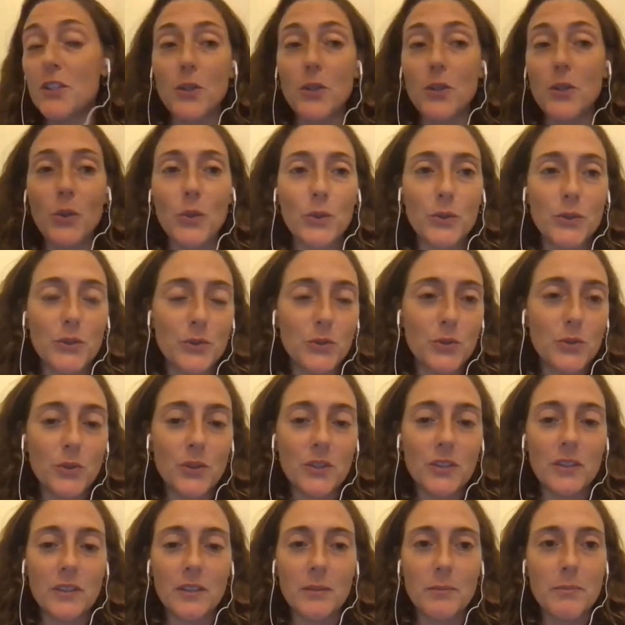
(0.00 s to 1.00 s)

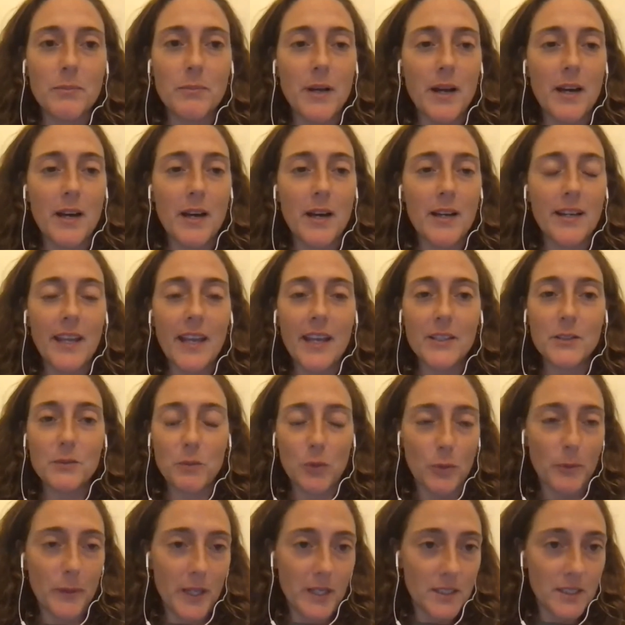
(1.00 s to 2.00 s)
school podcast
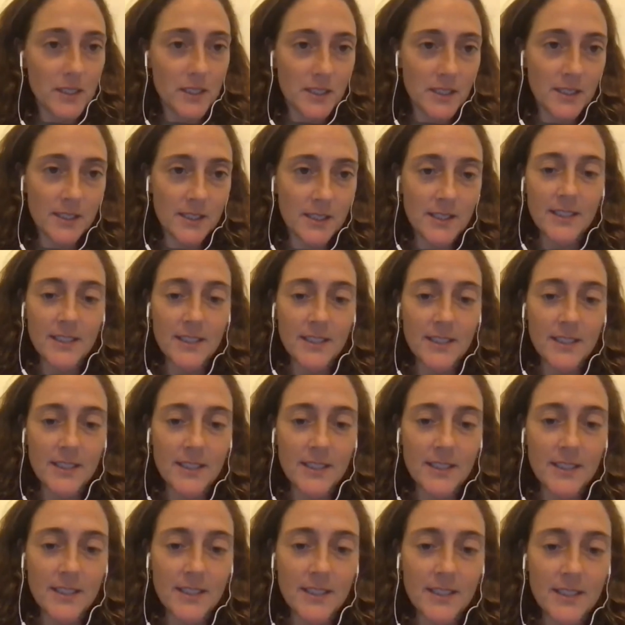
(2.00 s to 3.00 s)
romance,
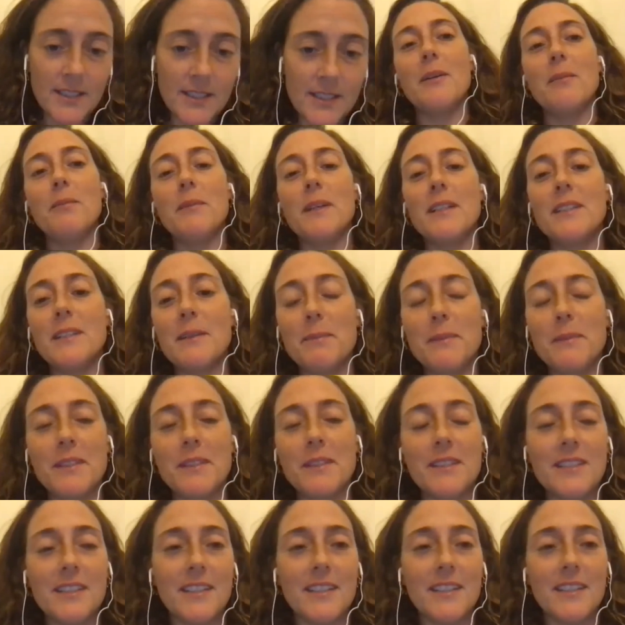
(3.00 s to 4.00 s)
um, except it's
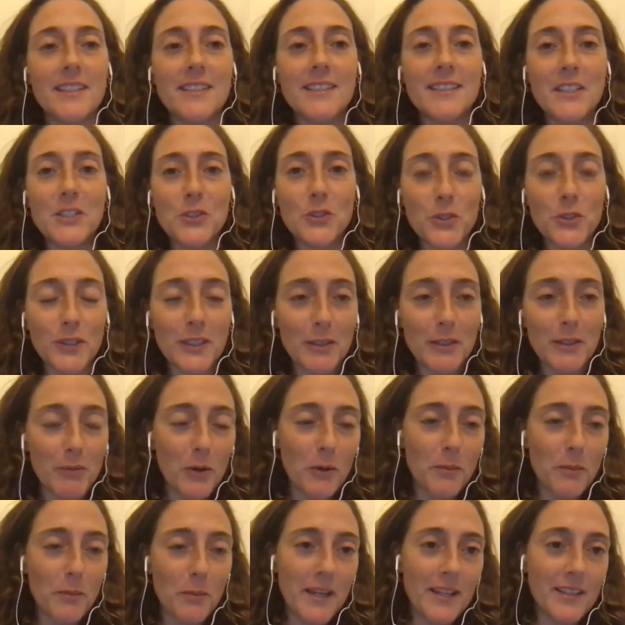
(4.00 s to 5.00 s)
a sisterly
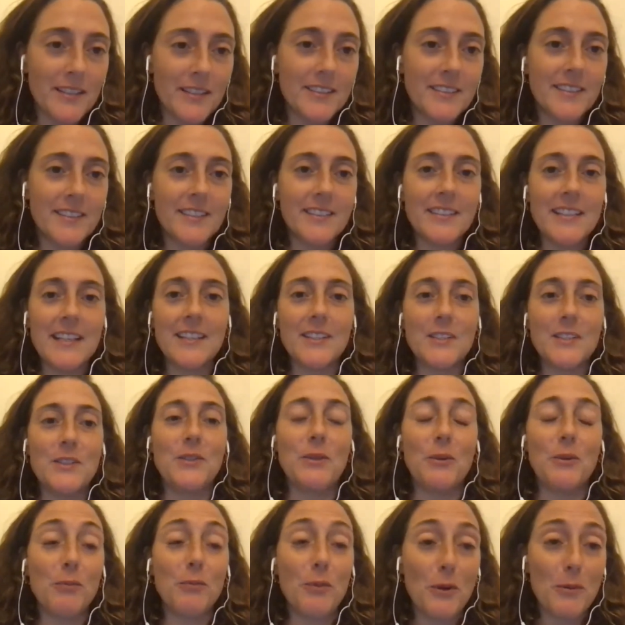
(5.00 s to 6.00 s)
romance that has no
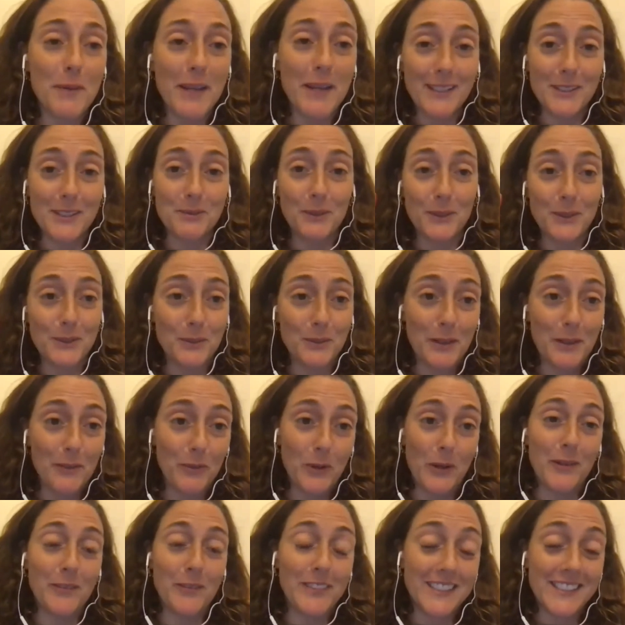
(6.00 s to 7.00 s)
romance whatsoever. We
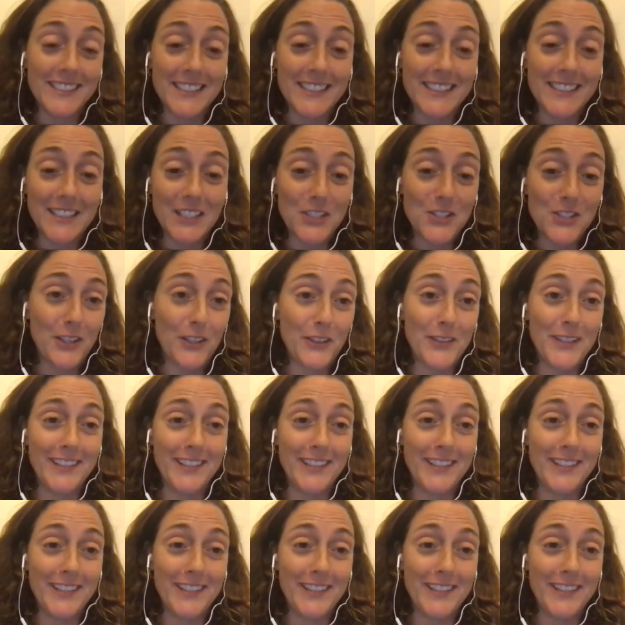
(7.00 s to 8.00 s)
haven't seen each other in
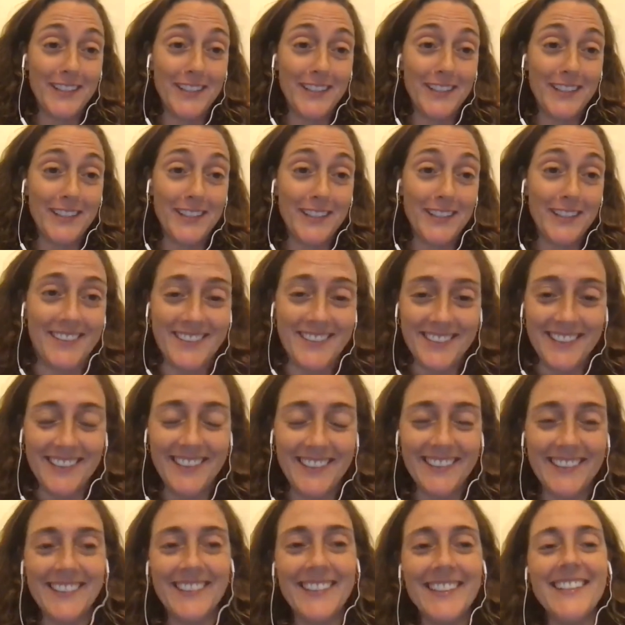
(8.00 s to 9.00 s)
months.
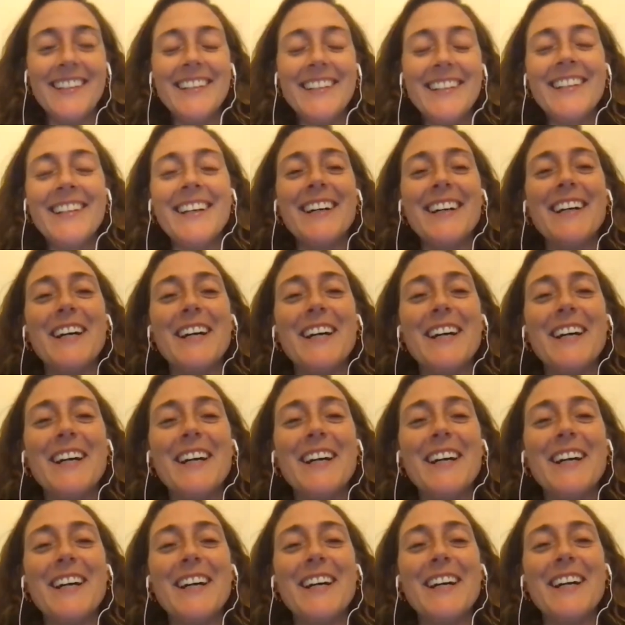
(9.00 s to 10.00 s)
Um
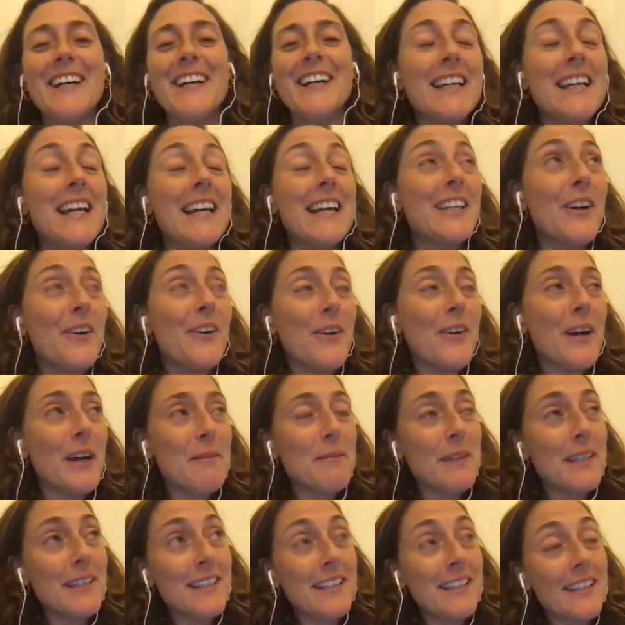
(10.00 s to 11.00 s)
No, I mean,
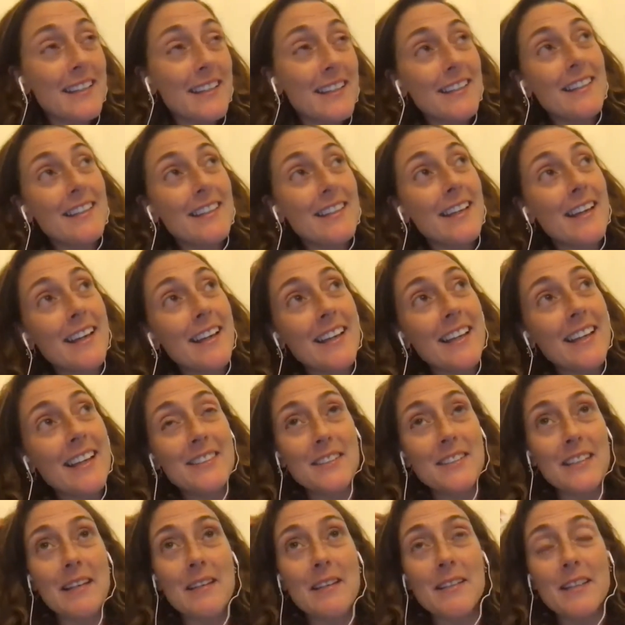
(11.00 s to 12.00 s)
the, it's,
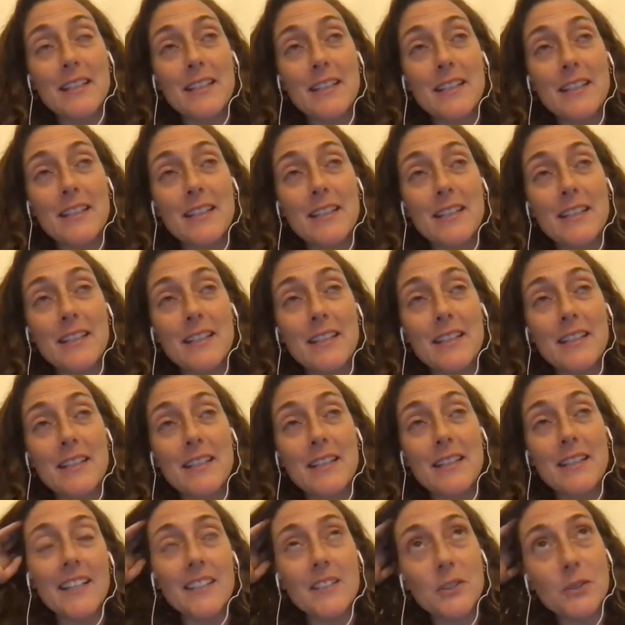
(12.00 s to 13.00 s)
it's a, it's a sad
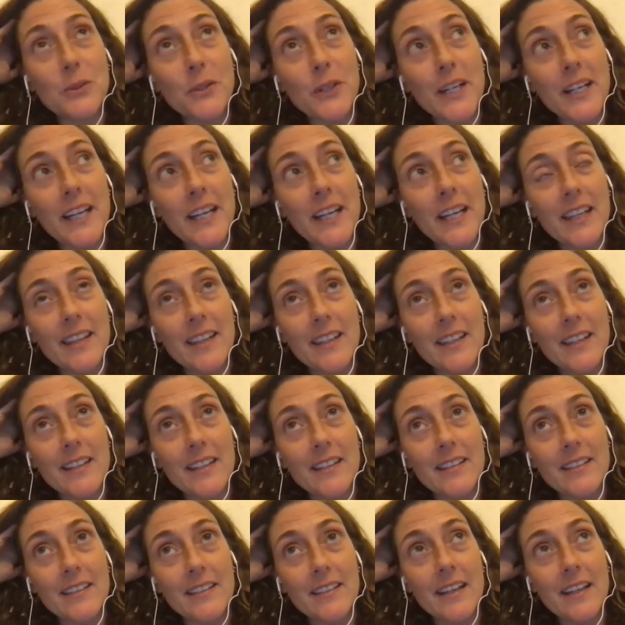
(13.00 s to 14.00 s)
story. And then
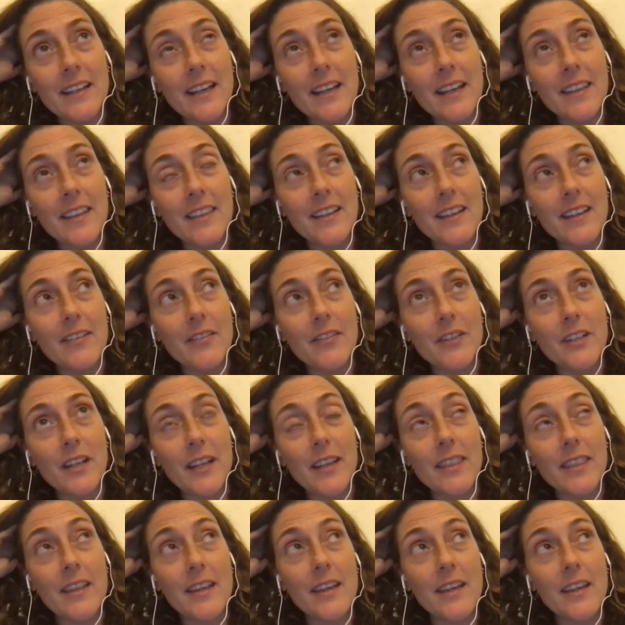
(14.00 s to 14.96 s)
I, I think every, I think,